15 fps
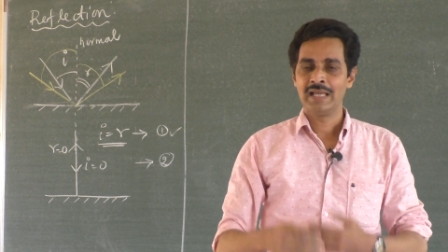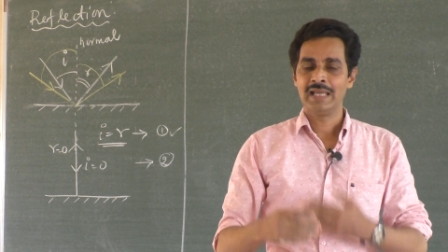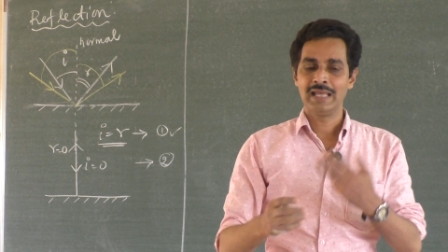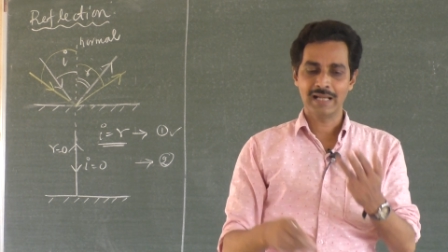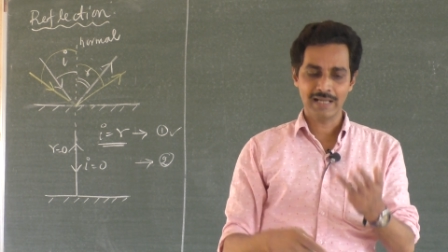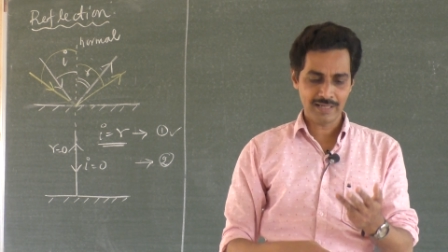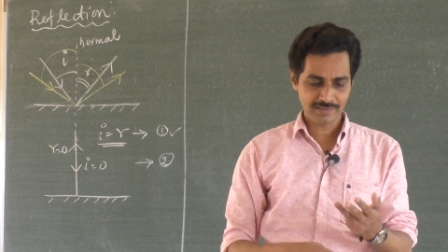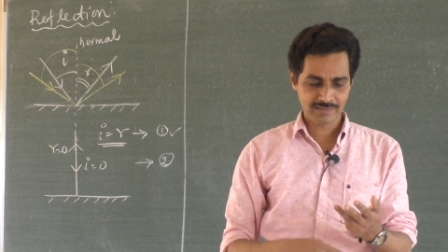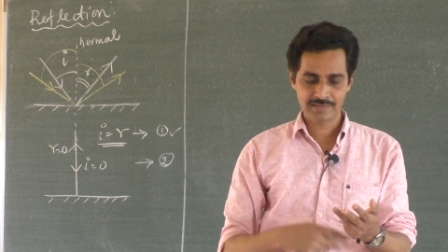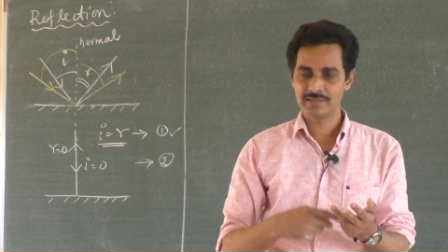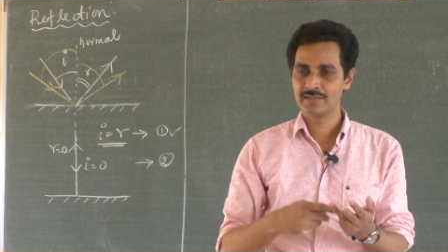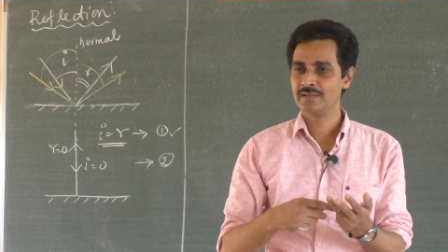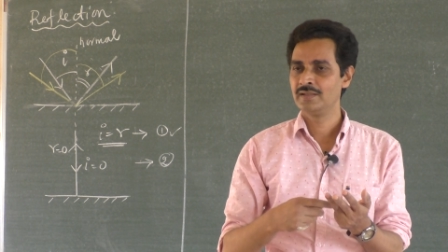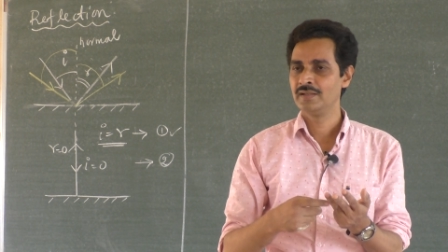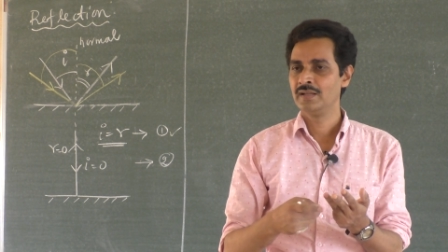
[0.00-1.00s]
Erect,
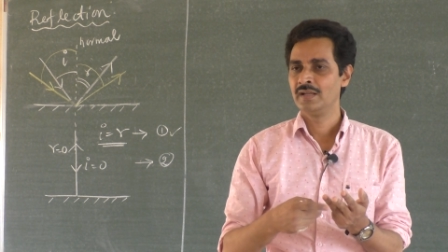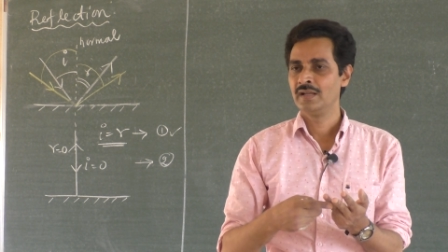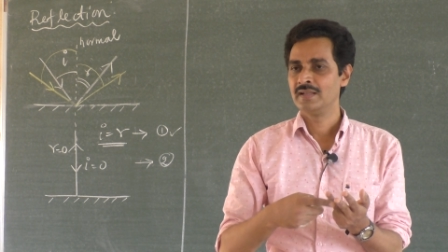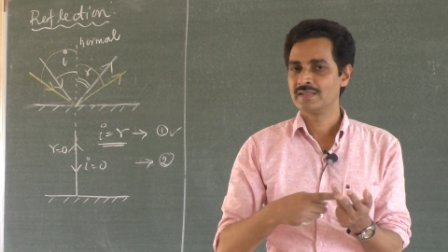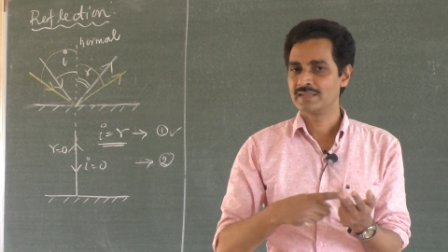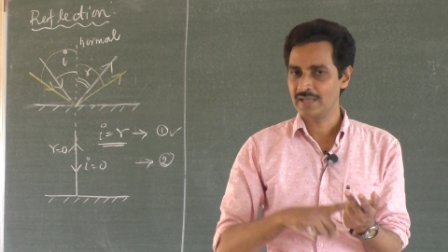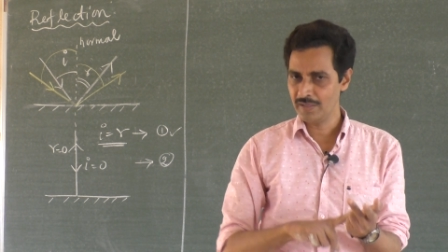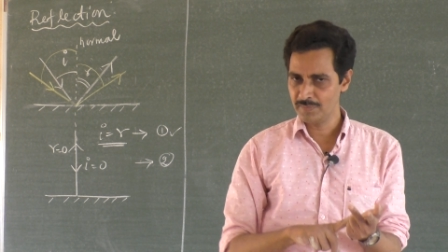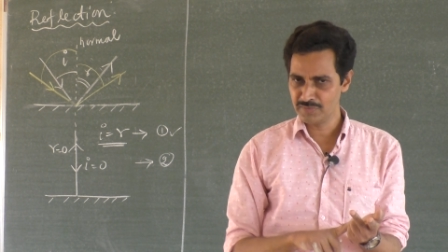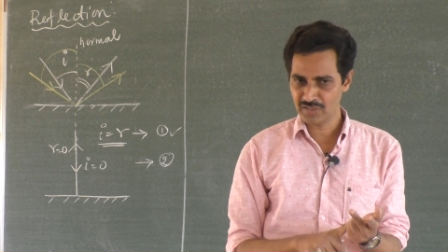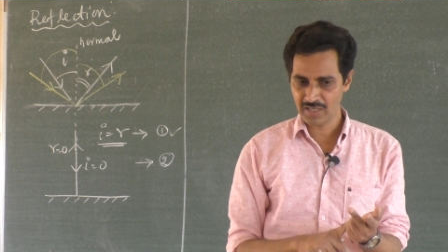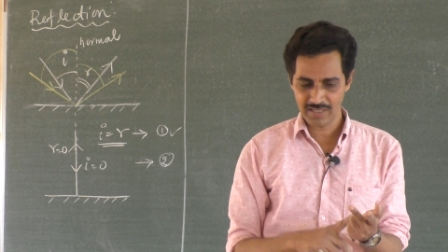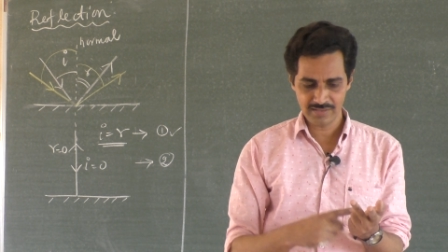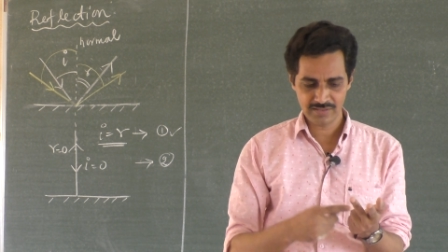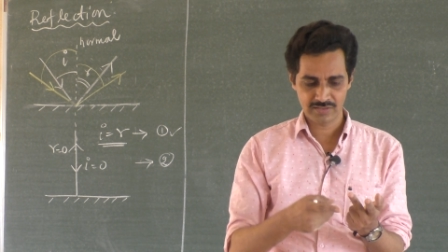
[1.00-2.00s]
same
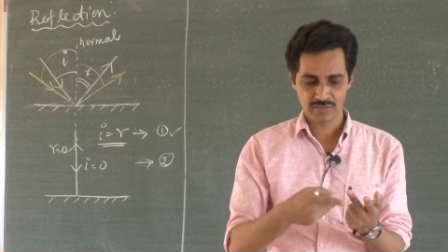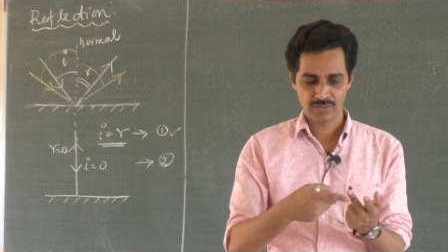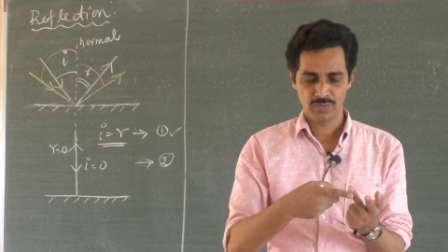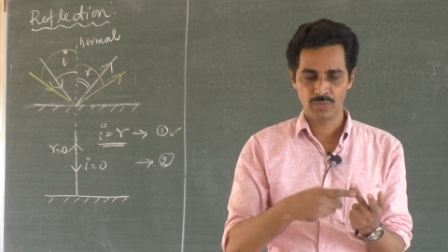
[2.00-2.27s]
sized,